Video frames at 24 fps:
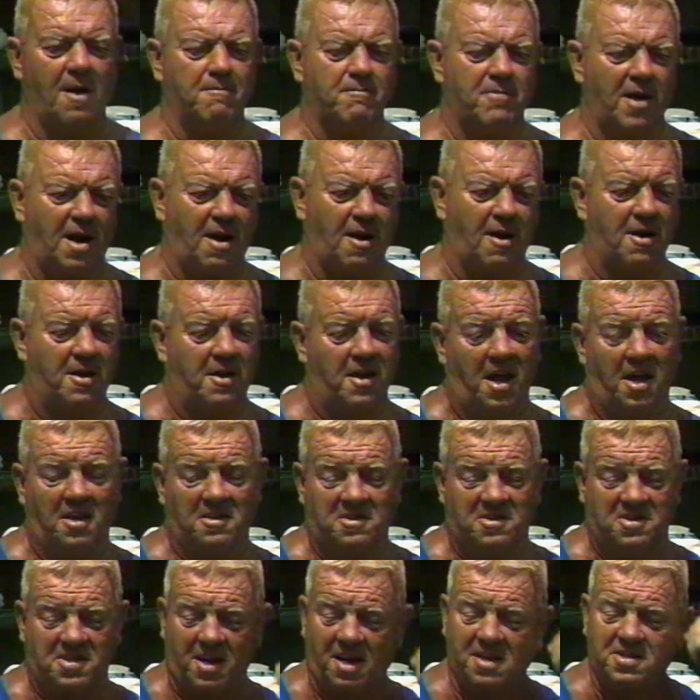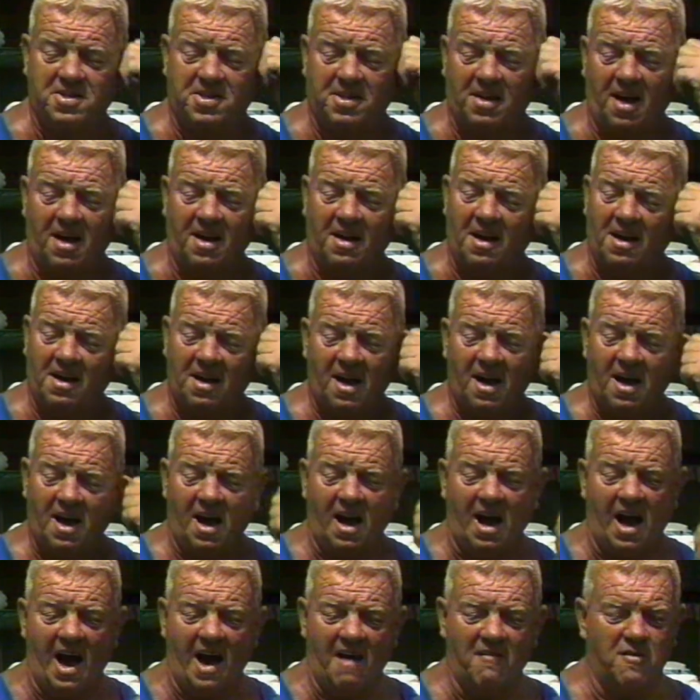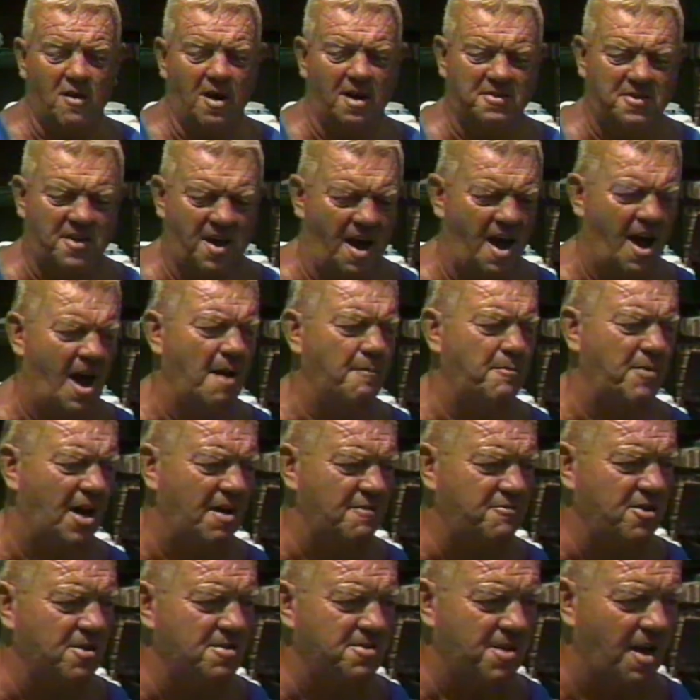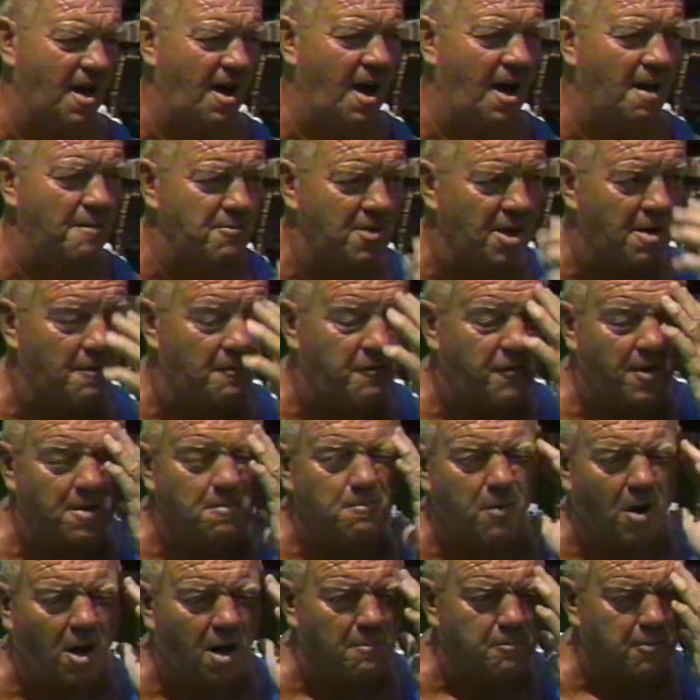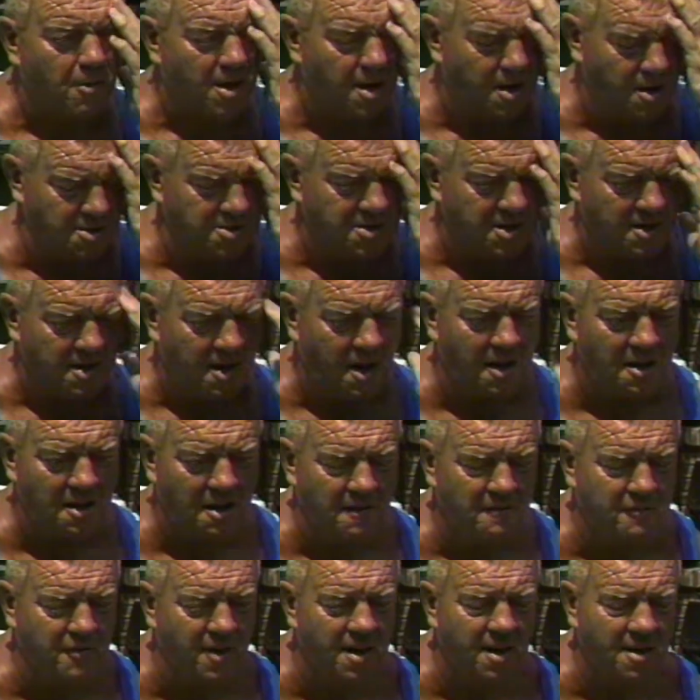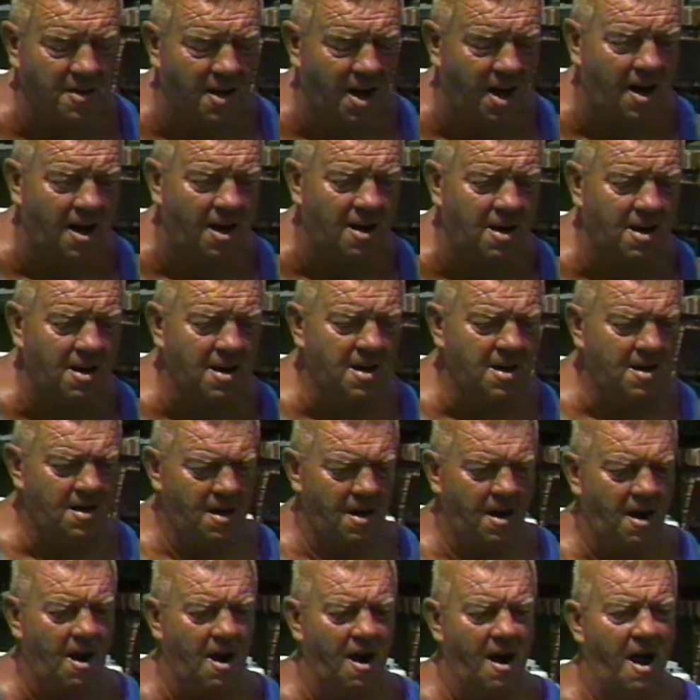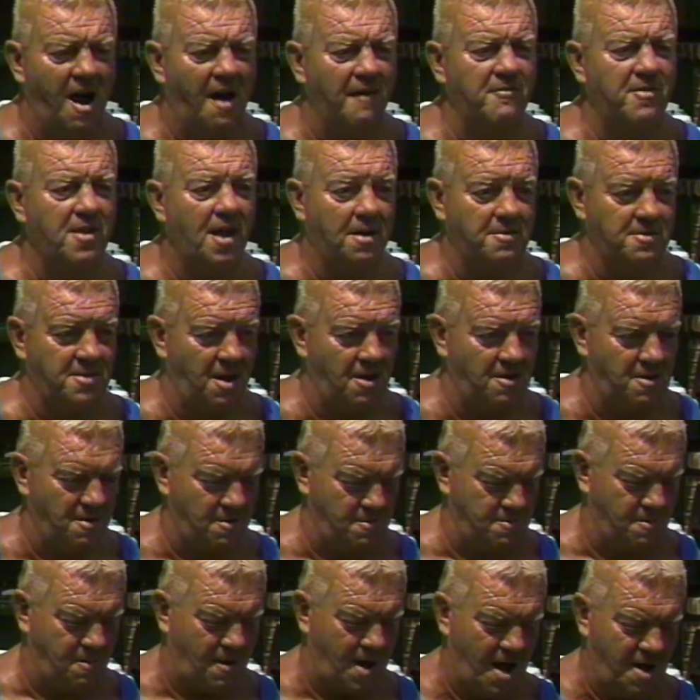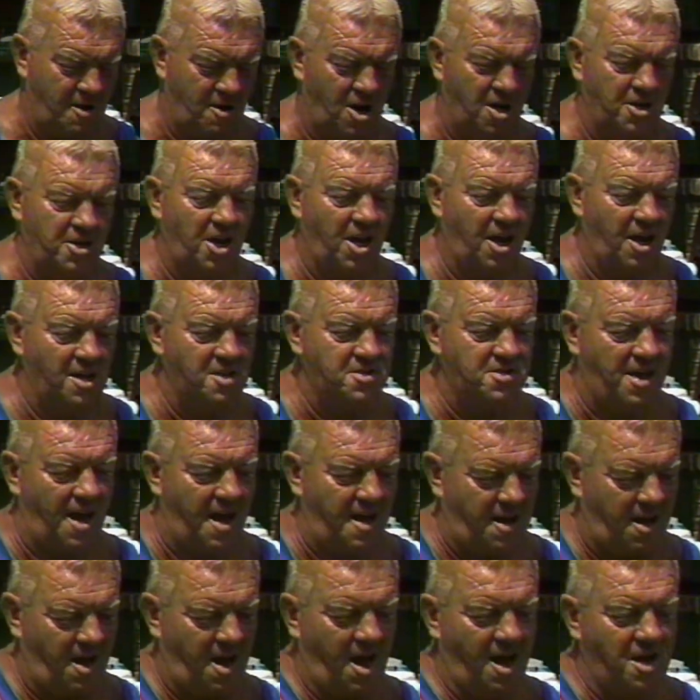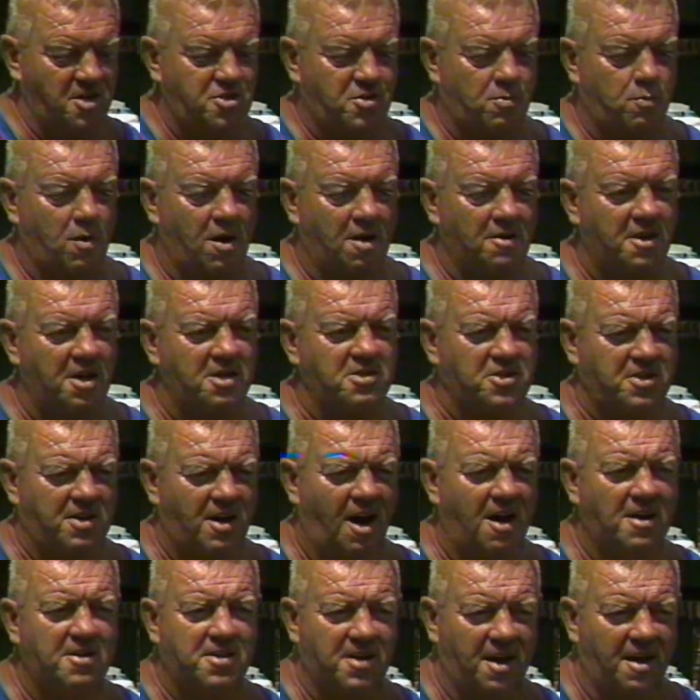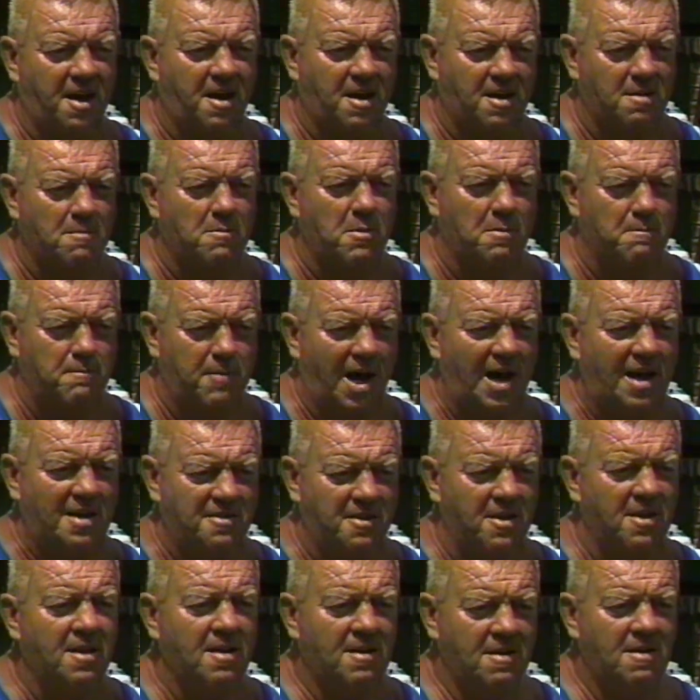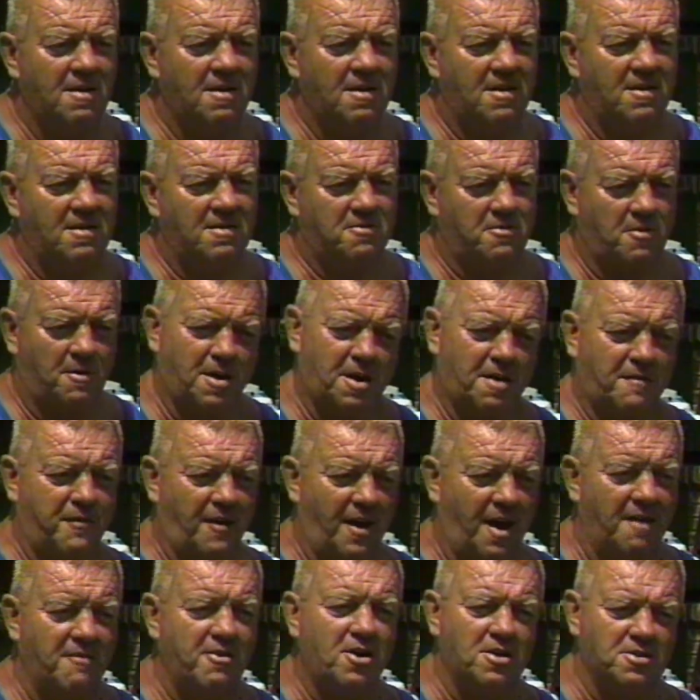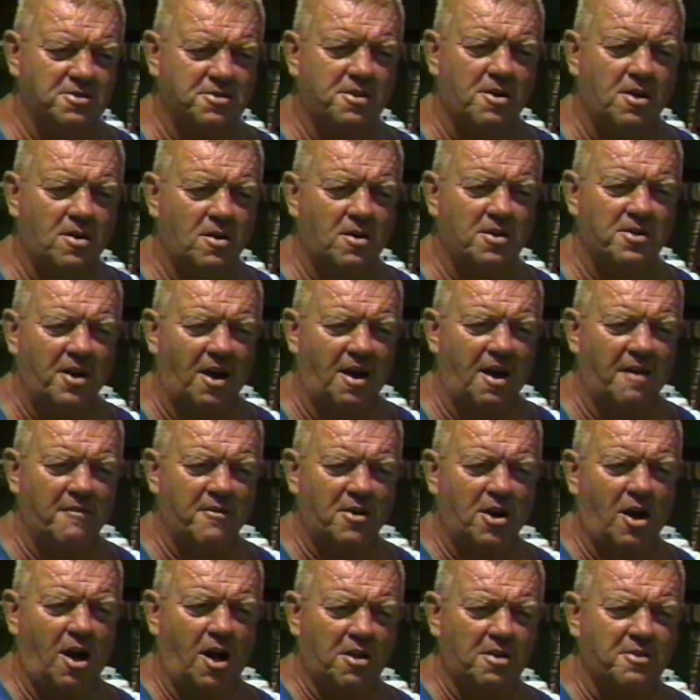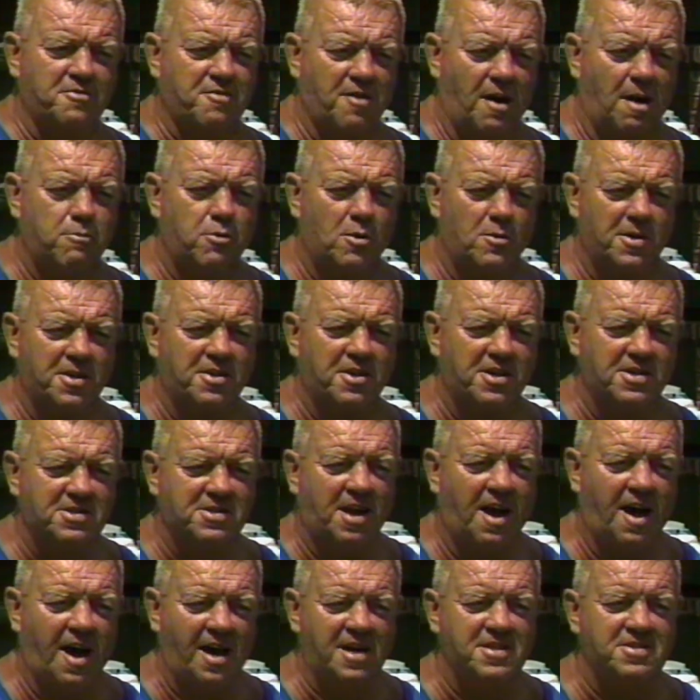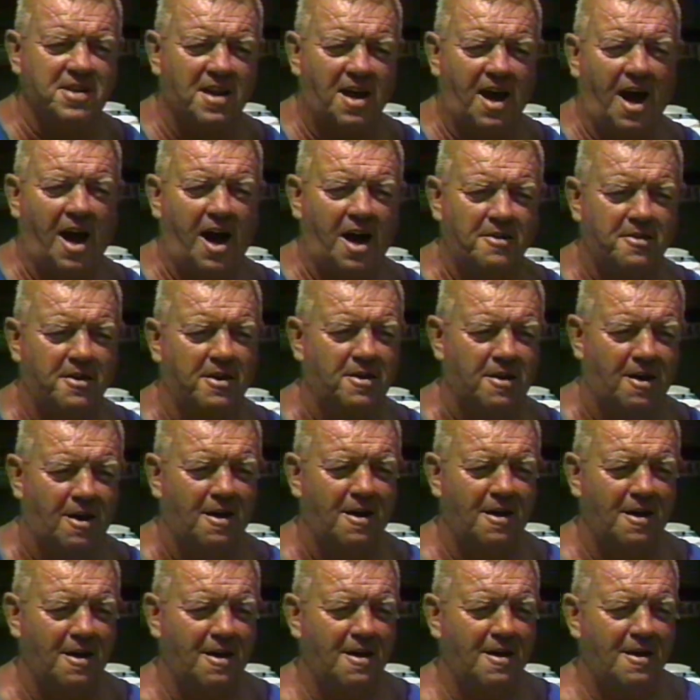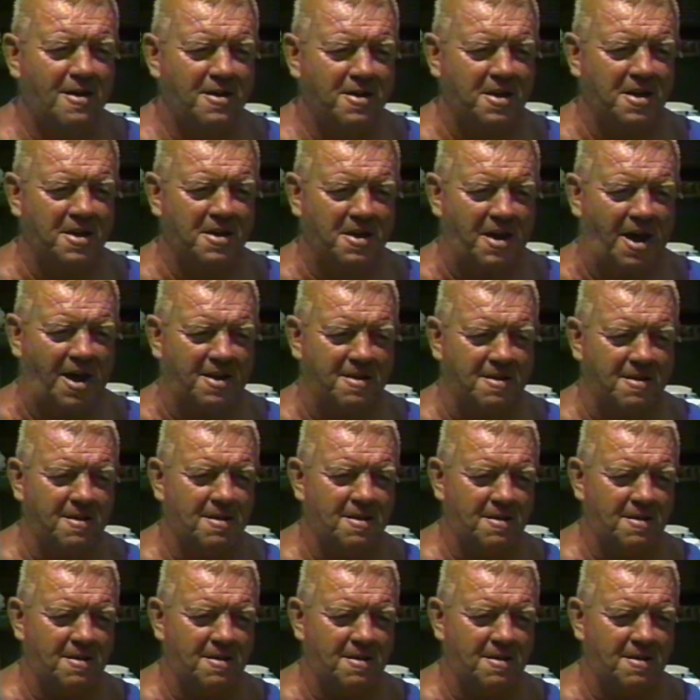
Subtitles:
and bigger. And then since then, I've read time after time, the football players in the NFL now they're right on the edge, that edge where they started taking them about 25 years ago, and they're having all the trouble with these guys now that are in that